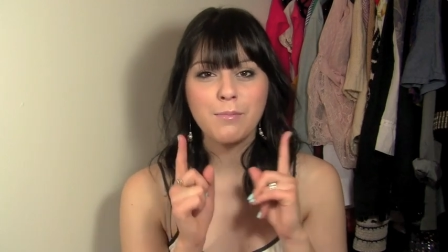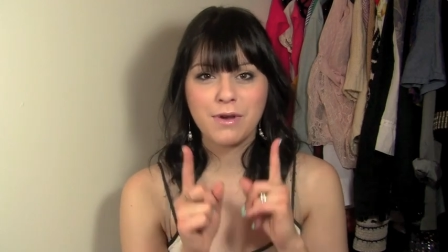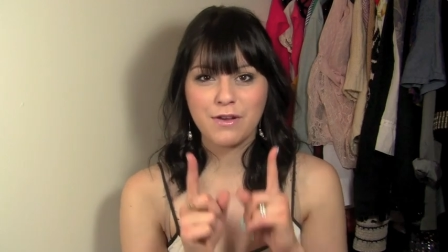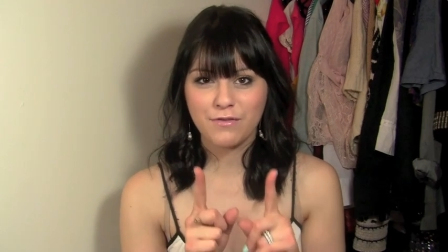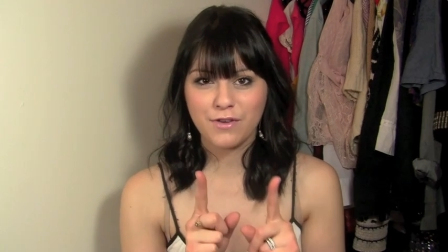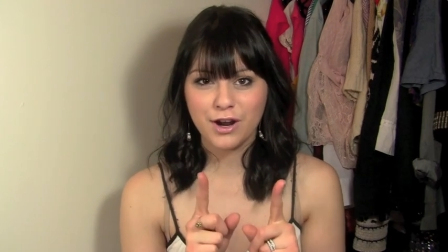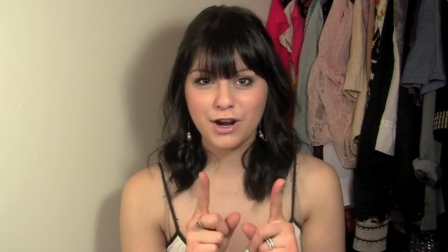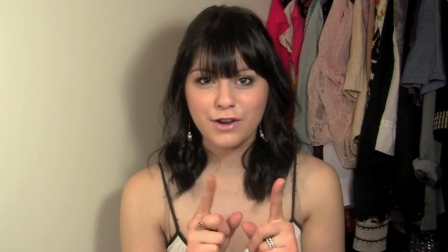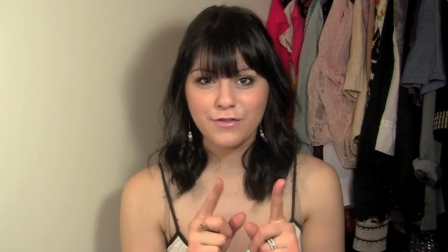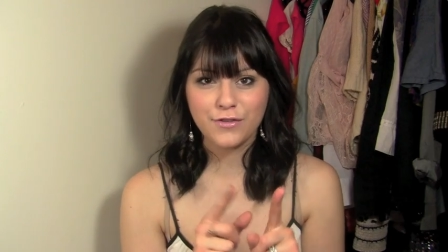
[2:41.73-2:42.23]
my
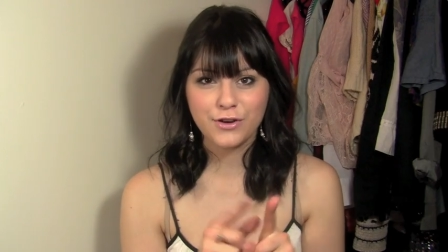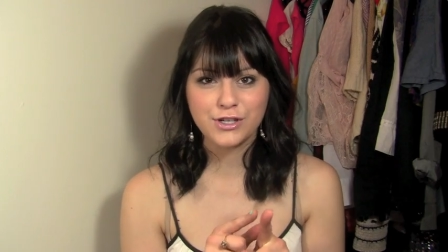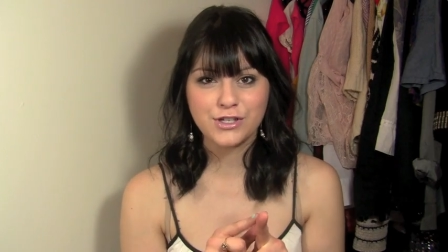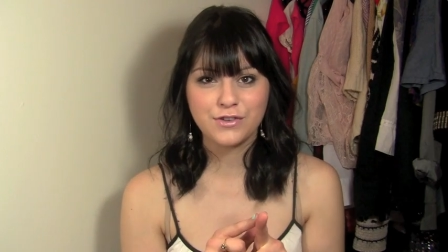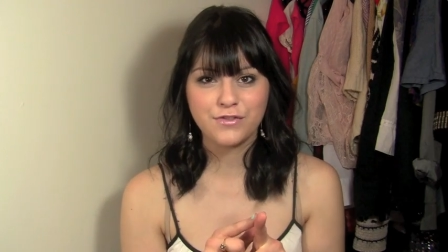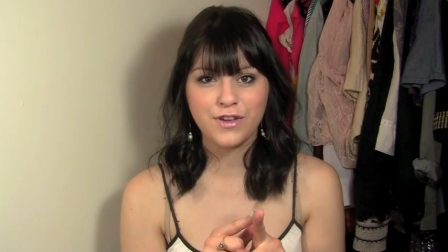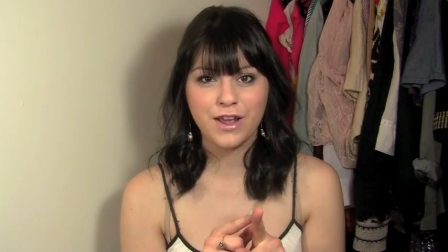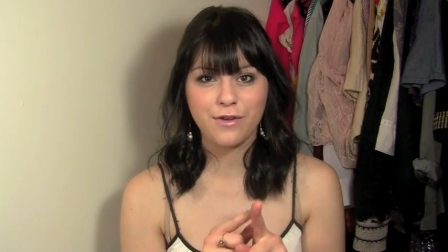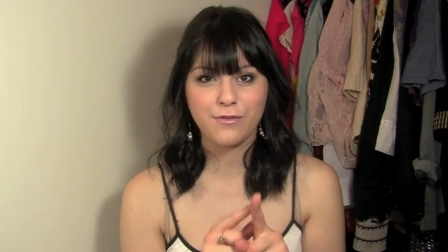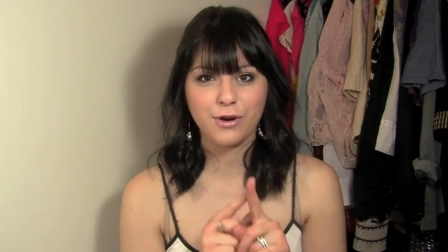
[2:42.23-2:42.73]
very
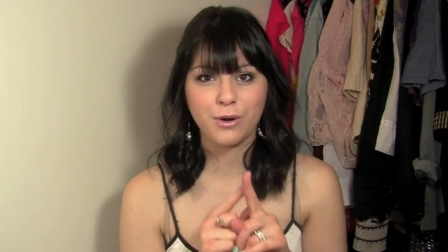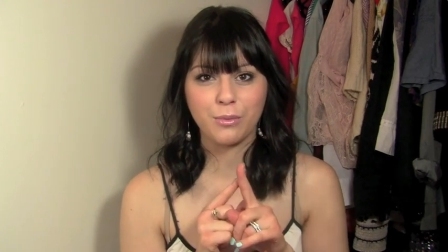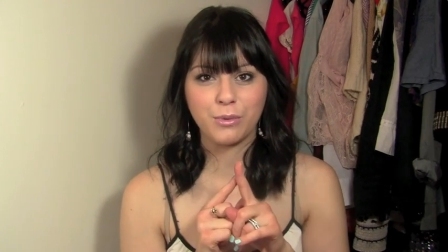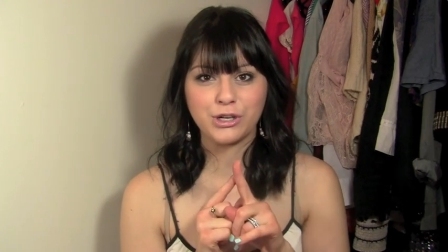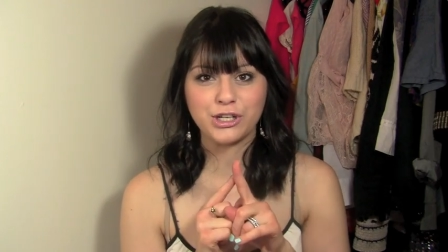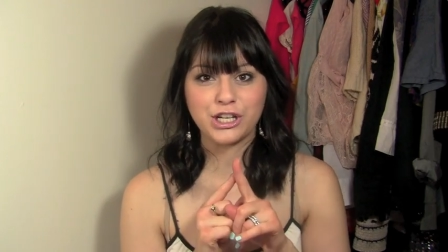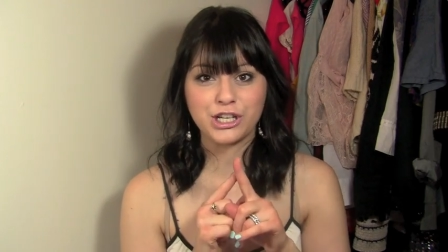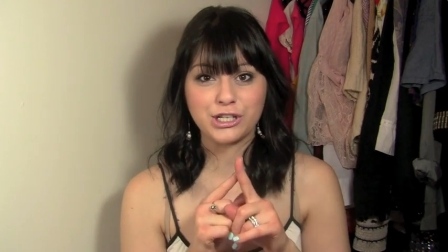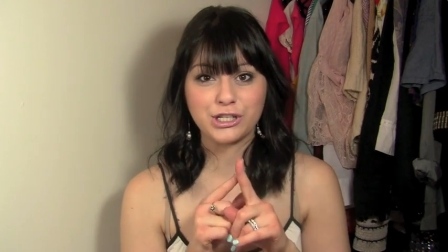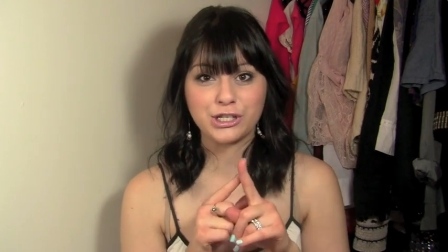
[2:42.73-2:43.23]
first favorite,
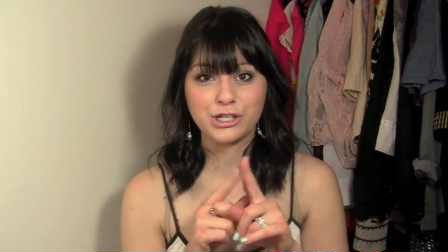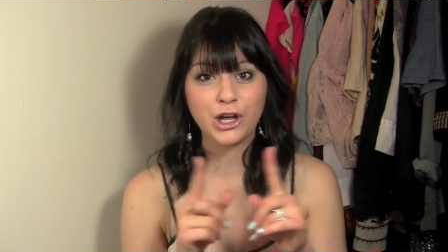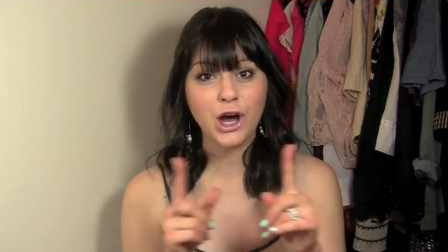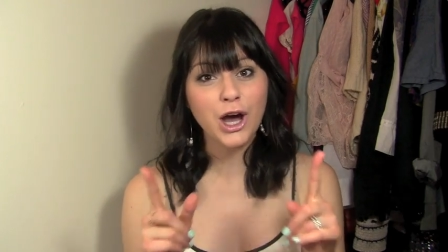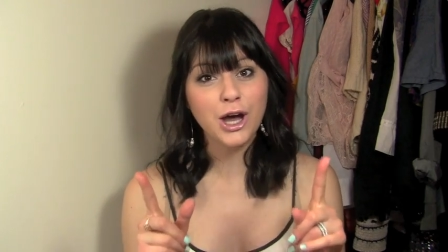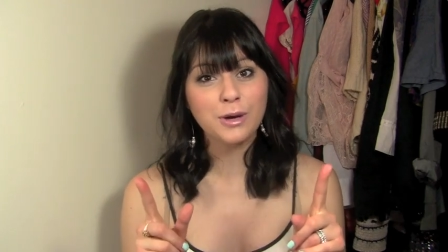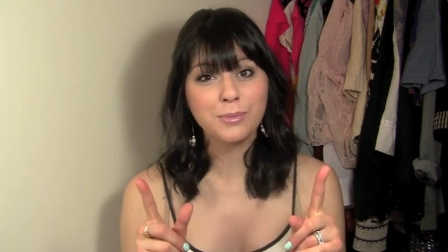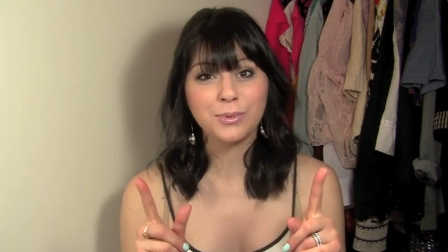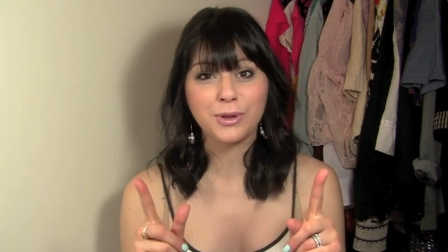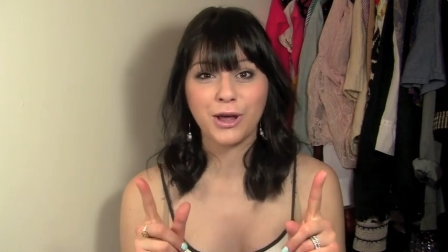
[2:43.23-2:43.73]
which is
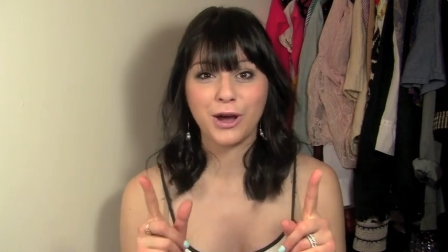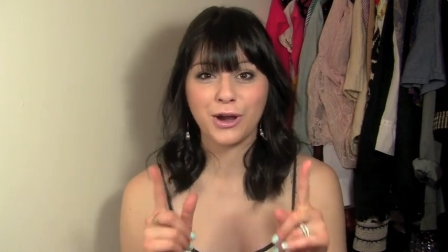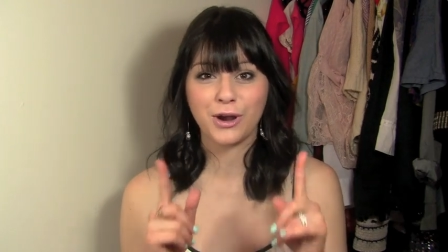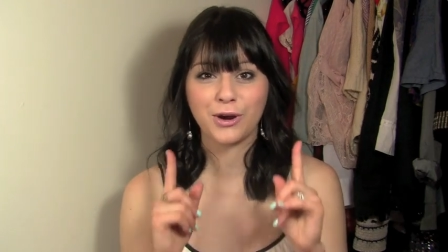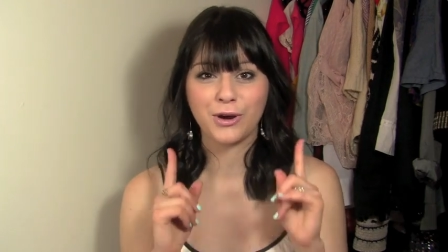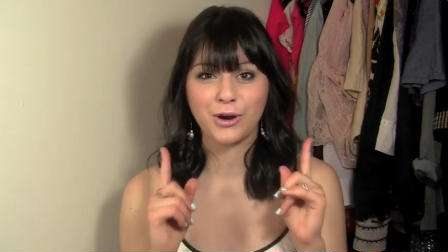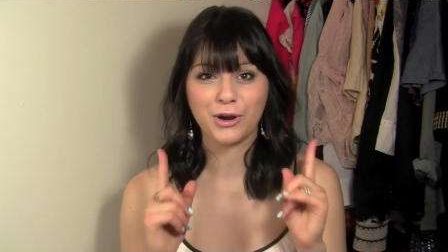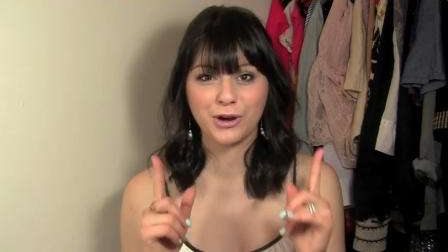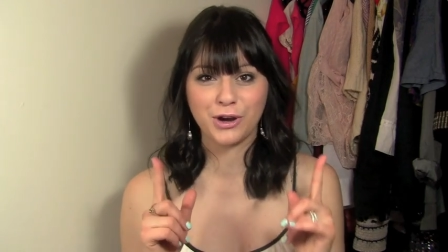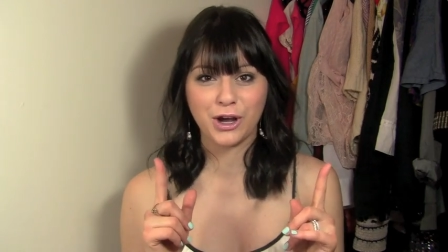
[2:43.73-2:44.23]
not a
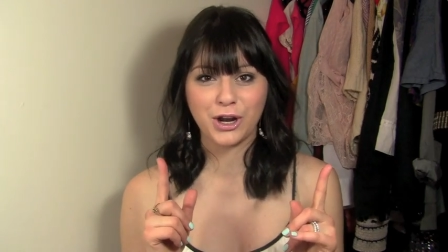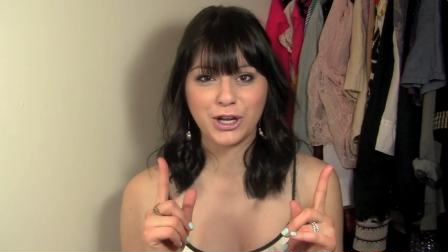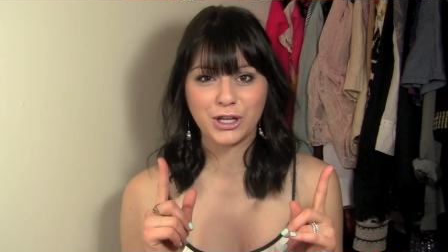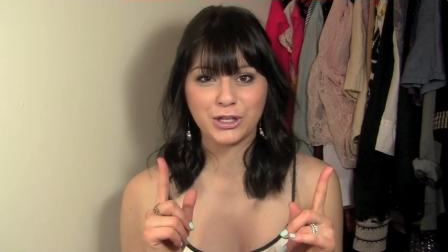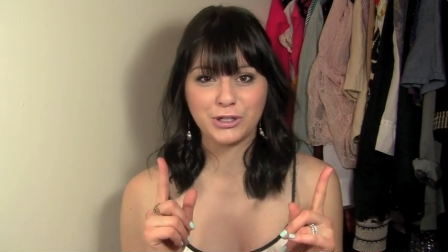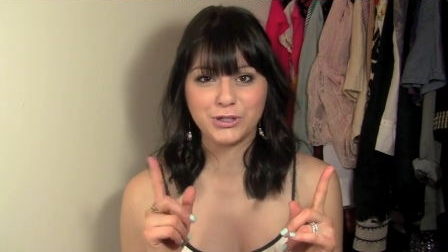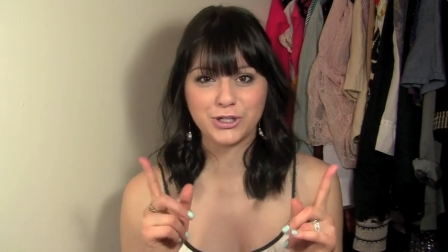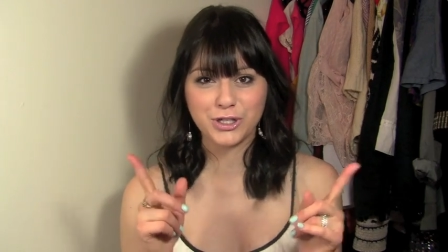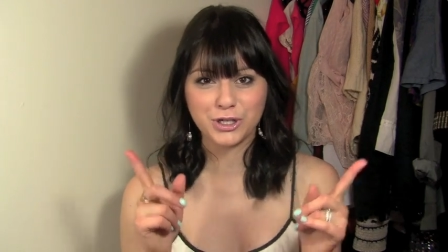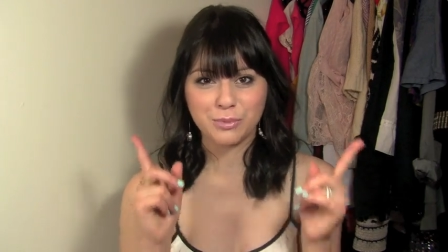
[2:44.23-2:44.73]
blogger or not a
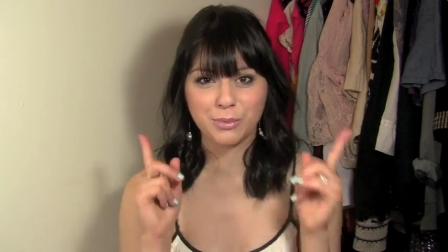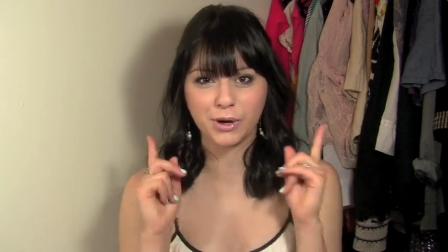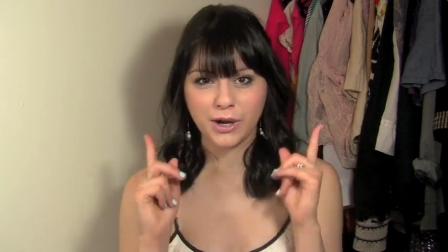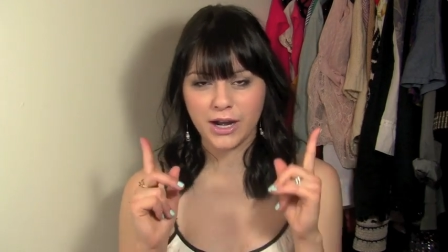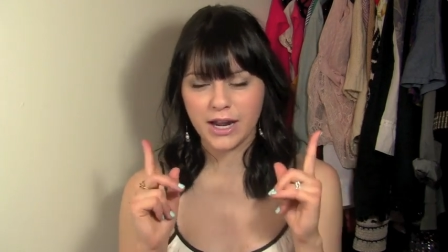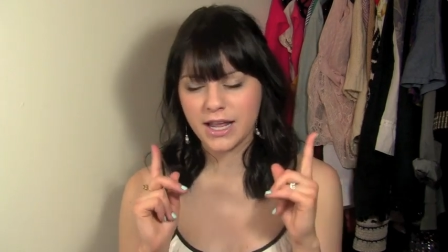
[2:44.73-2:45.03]
YouTuber,